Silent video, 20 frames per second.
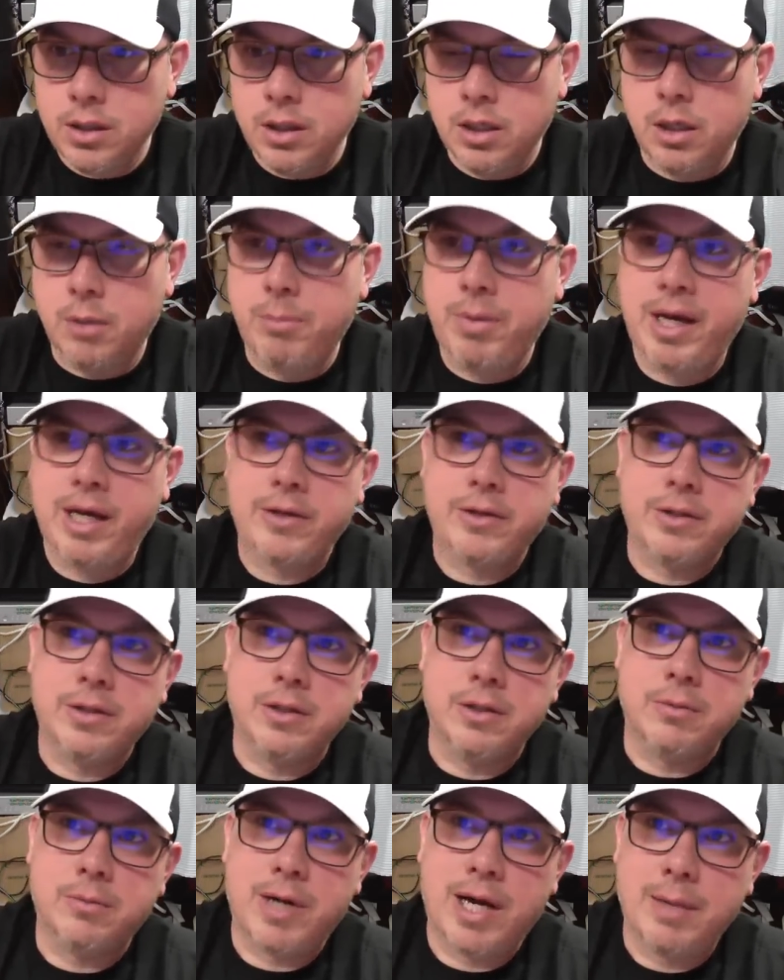about
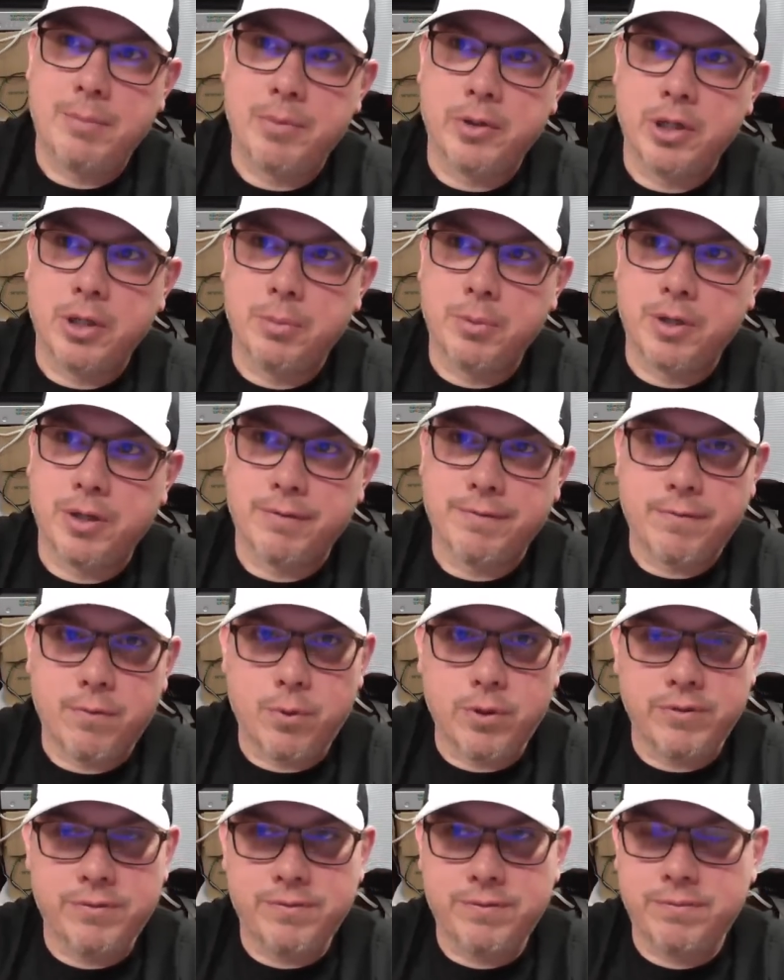to wrap it up. We got
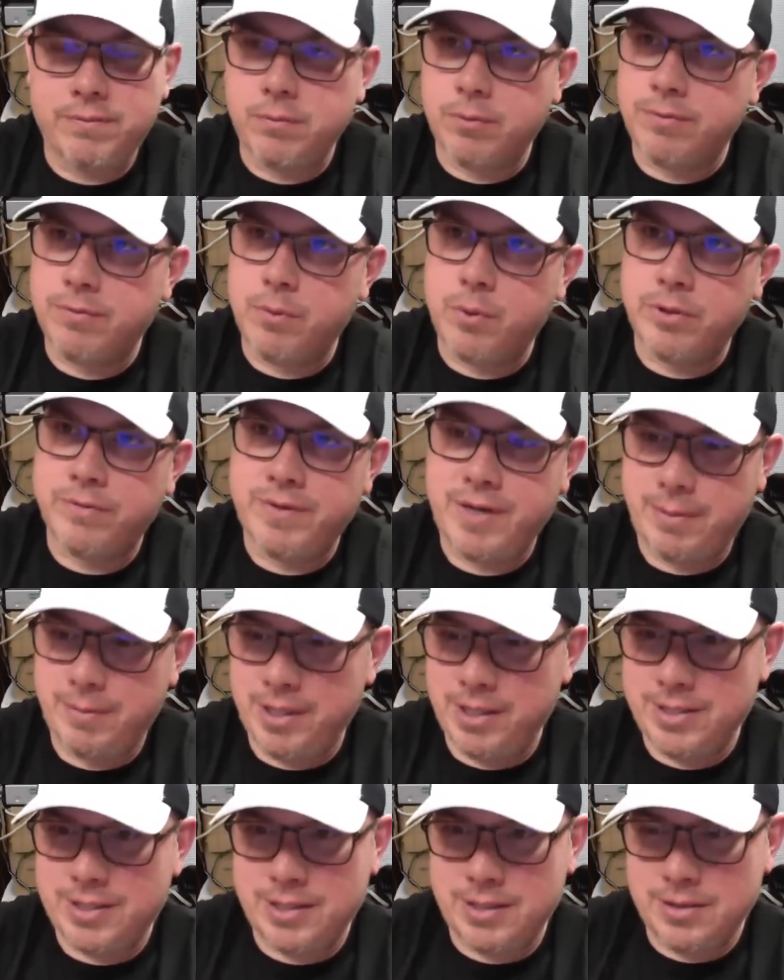45
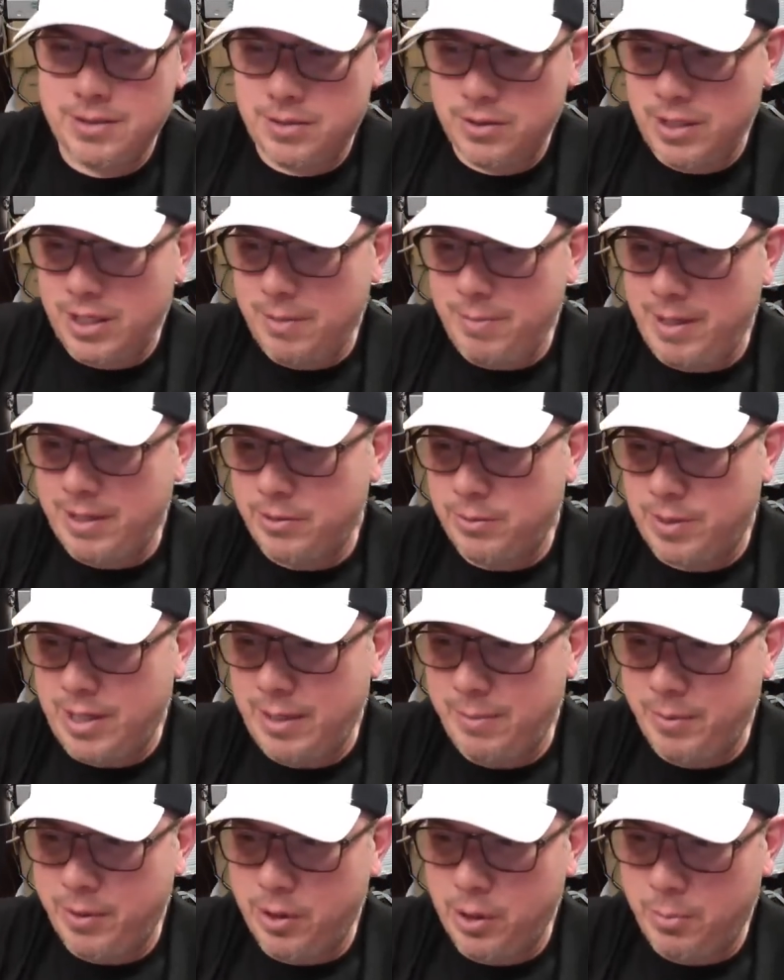minutes in. So, yeah, about to
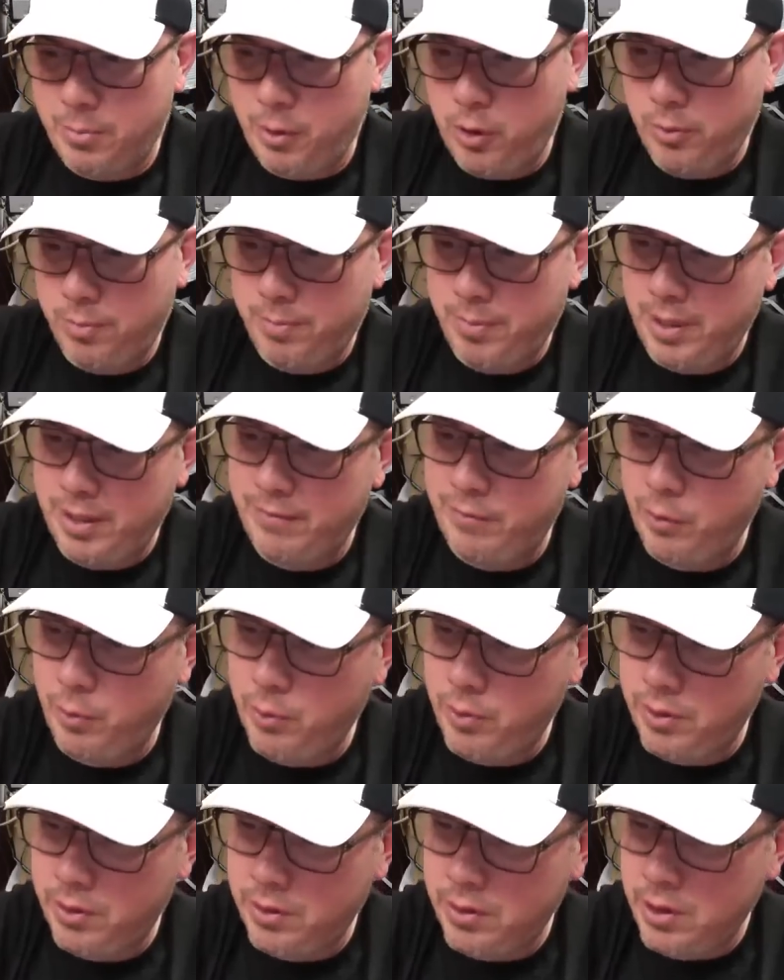wrap it up. Hope
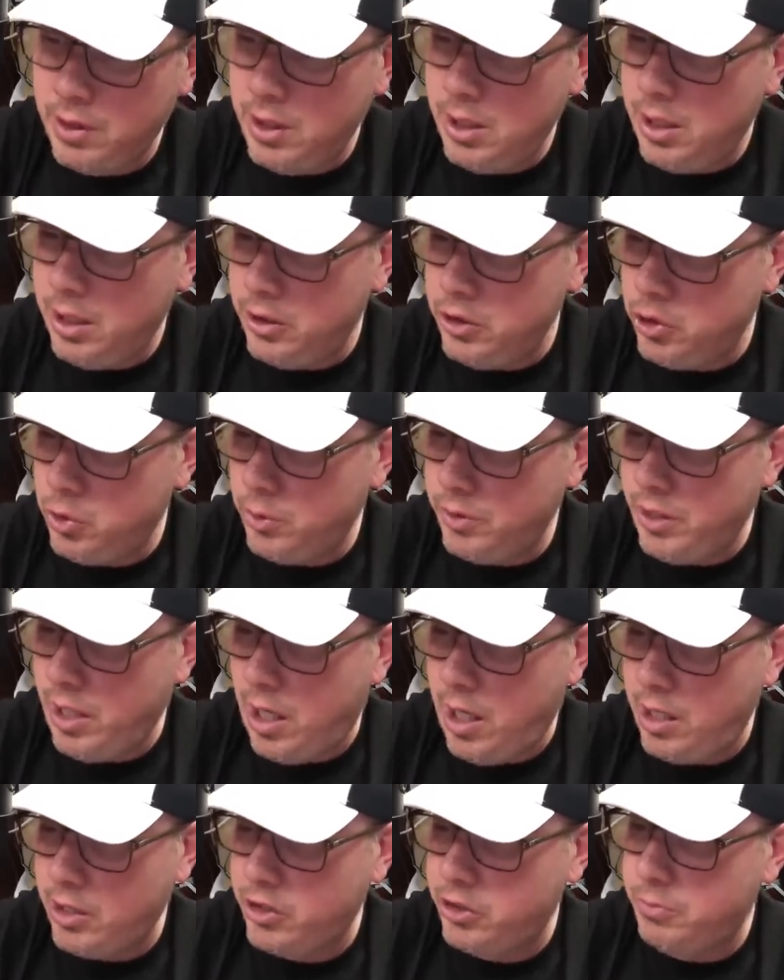everyone enjoyed the
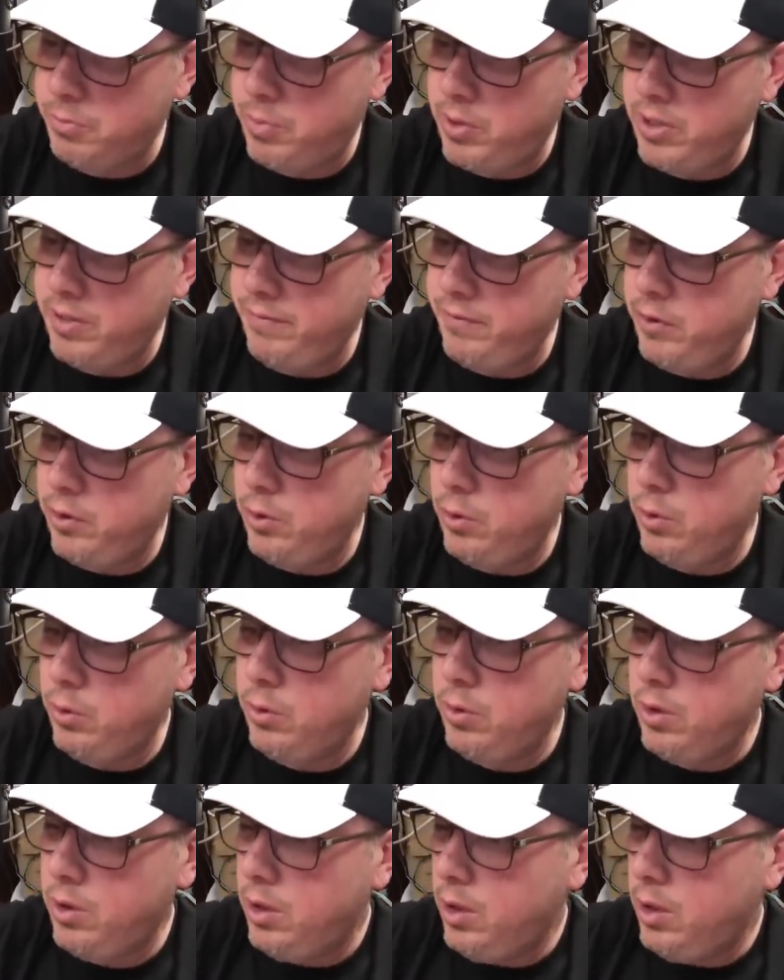auction preview.